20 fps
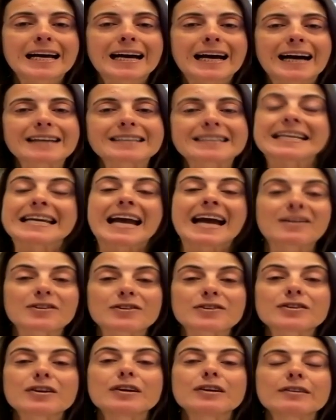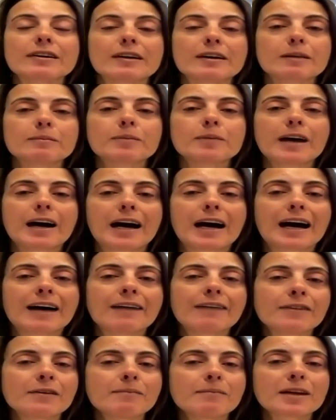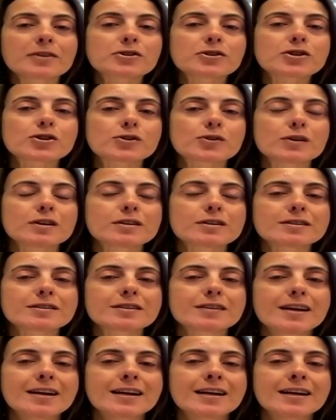and he hadn't turned up. And the magistrates